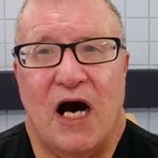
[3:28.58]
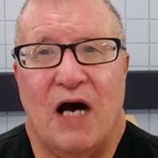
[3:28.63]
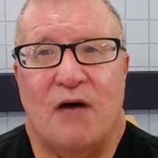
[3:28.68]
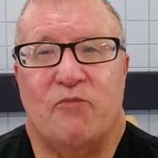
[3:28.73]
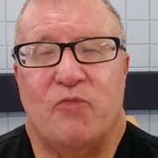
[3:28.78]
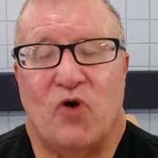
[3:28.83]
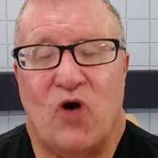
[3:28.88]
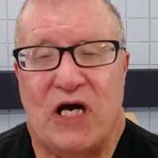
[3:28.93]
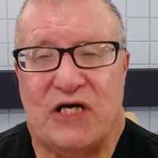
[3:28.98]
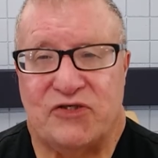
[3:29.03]

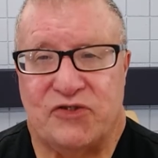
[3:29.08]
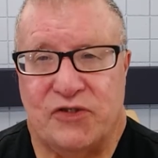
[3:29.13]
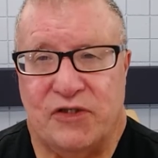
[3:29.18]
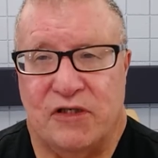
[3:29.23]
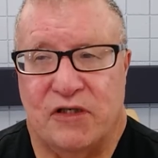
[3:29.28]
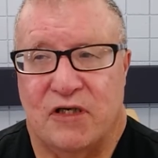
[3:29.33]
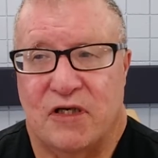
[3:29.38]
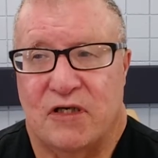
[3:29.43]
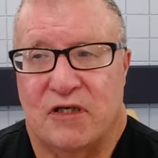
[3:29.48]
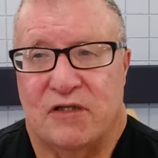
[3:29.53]
pressure.
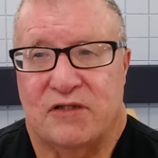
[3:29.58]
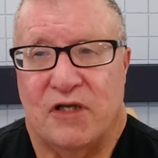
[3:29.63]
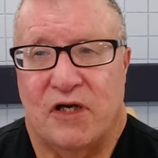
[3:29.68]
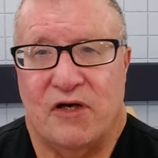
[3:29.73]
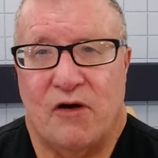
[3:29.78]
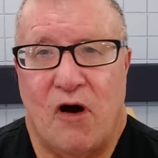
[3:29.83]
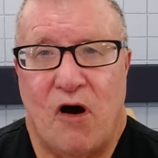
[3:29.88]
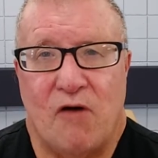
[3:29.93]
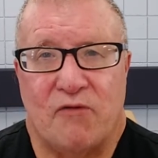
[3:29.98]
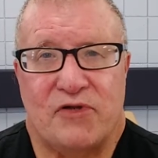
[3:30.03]
They're
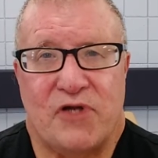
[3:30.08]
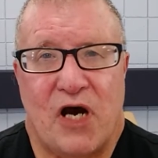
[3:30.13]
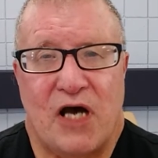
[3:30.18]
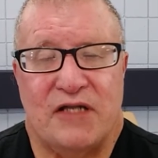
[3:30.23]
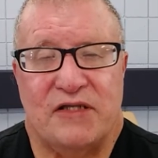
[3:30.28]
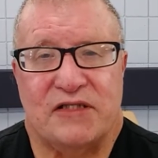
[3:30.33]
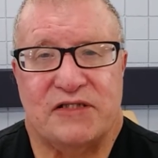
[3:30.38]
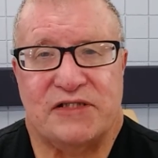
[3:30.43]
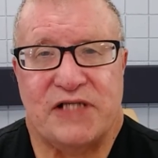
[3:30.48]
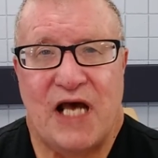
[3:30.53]
all done
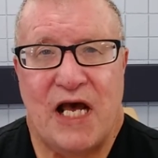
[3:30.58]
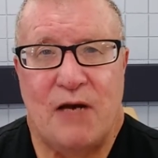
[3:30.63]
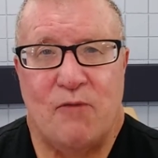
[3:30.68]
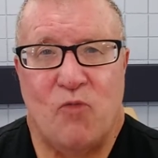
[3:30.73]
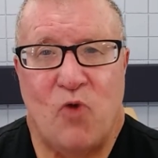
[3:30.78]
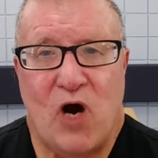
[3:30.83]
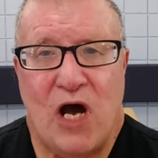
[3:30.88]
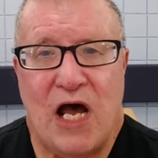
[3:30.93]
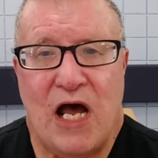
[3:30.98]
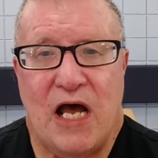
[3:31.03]
the same
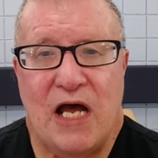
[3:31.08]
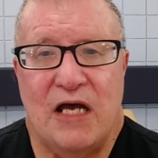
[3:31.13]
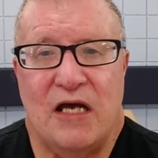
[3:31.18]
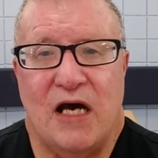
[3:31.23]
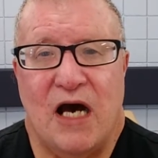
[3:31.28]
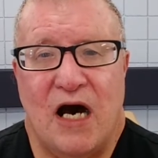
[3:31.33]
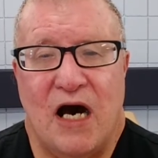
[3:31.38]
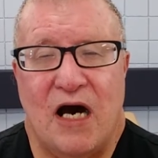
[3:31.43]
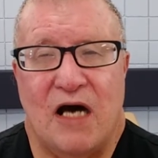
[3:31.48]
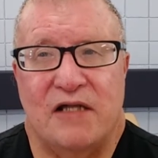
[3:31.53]
way.
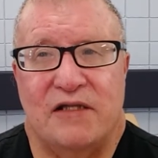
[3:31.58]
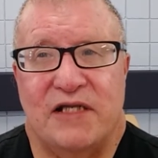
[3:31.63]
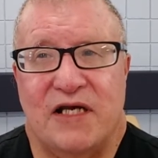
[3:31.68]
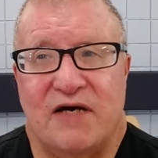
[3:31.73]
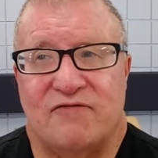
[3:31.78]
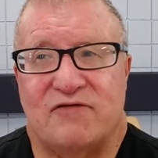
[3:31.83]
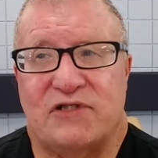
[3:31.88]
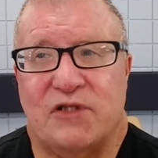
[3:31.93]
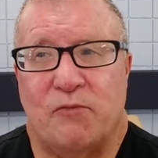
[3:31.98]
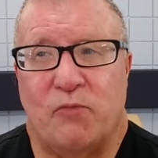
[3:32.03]

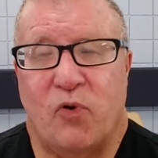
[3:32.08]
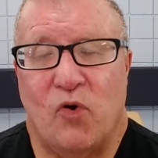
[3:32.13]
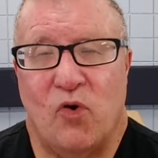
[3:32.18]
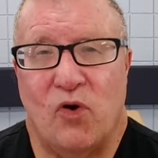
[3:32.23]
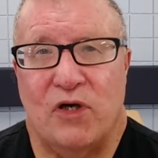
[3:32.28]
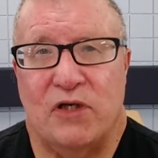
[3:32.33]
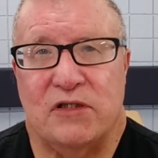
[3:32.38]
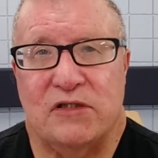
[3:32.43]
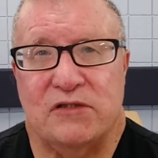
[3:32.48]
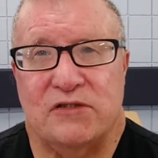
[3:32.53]
NIF's
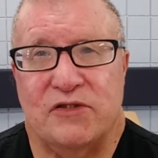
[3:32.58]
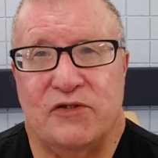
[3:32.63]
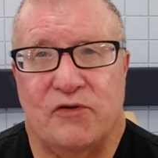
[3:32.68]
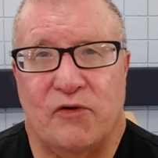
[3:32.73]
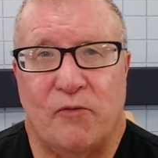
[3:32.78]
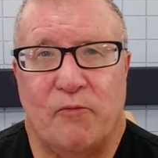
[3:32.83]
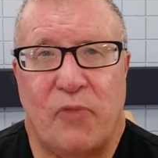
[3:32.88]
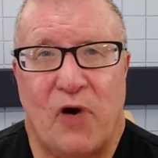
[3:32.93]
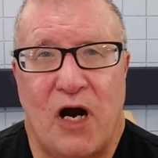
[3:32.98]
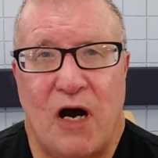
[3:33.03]
important.
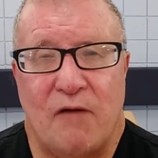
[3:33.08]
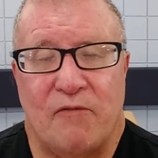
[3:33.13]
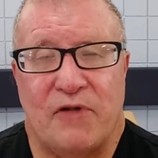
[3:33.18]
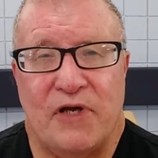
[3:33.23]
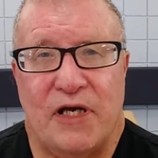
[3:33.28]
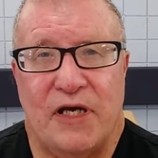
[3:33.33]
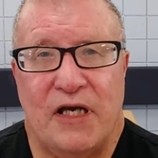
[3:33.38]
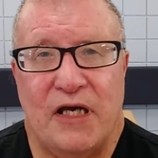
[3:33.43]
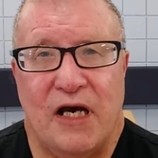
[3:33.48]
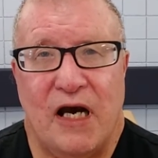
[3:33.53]
You'll
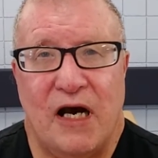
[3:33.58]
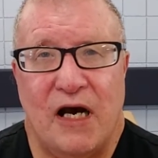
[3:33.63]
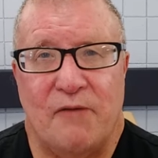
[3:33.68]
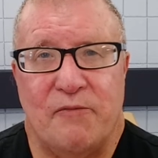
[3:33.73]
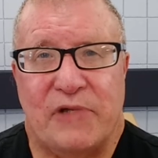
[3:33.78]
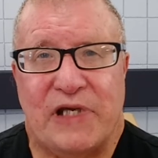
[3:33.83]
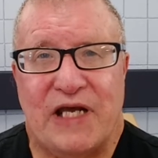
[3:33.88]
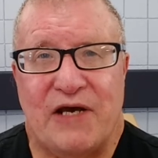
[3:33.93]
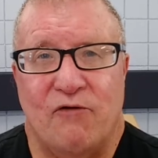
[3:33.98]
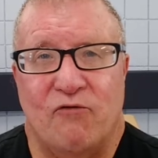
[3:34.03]
probably
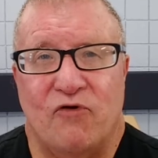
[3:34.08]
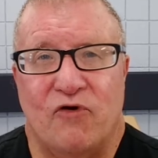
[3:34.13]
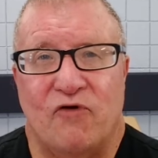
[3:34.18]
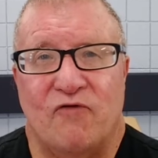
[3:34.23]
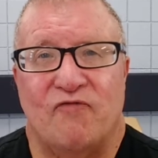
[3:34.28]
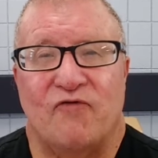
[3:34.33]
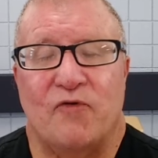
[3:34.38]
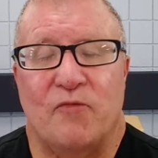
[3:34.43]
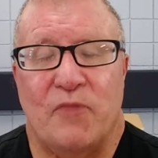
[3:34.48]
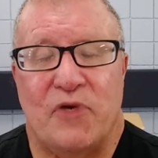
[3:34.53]
get real
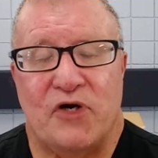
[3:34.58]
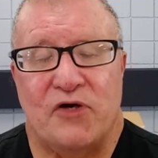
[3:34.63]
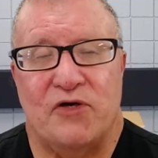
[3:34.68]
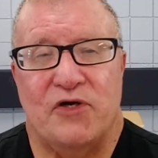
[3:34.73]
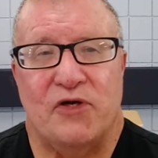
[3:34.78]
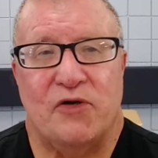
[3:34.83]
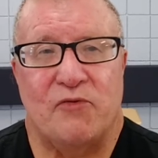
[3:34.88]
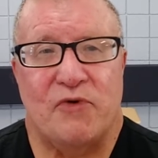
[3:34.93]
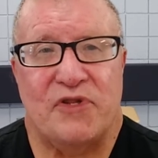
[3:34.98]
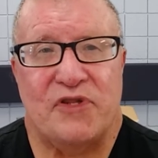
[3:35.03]

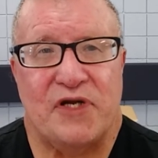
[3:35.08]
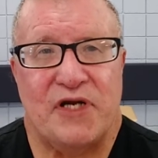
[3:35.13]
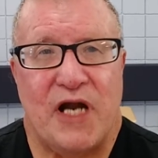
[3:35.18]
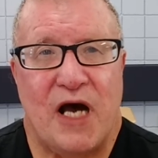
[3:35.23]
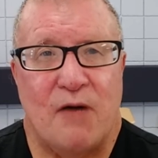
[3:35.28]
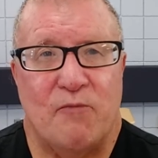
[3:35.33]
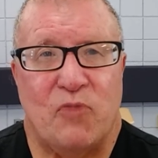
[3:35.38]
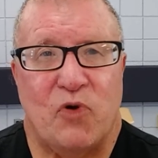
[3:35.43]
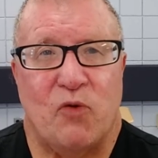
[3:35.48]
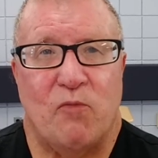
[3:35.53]
familiar with the
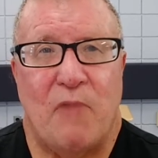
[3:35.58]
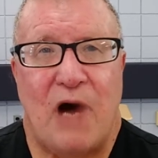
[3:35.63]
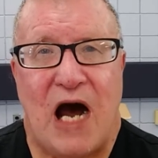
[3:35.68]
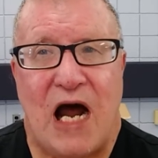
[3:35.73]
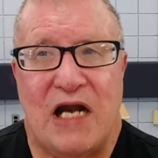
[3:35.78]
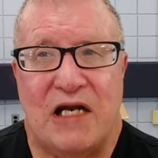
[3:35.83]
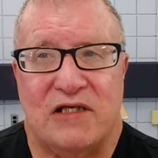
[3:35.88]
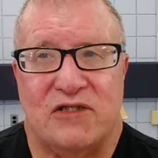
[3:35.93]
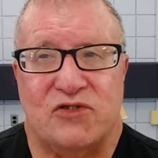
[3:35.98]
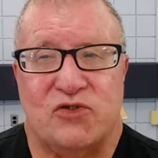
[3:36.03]
number
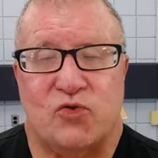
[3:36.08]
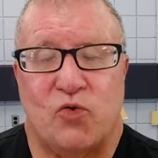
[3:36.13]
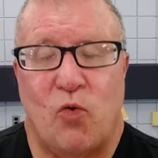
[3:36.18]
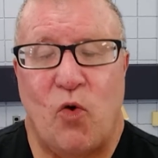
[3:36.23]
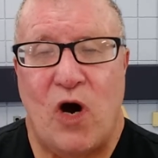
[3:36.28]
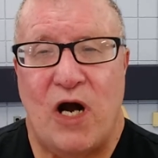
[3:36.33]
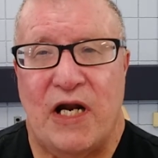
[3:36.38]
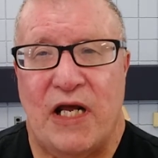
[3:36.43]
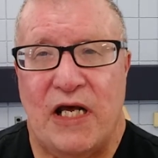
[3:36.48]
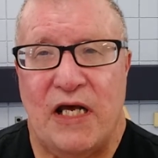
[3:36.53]
minus
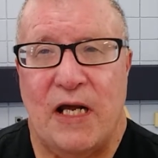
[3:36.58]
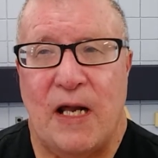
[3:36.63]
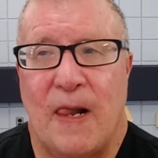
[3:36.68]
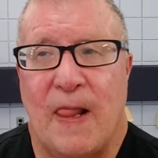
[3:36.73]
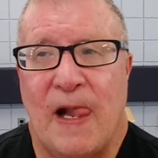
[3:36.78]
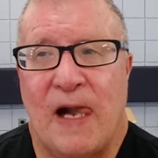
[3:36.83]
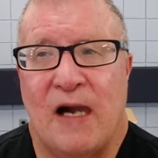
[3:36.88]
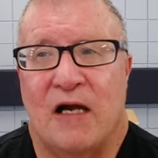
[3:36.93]
20.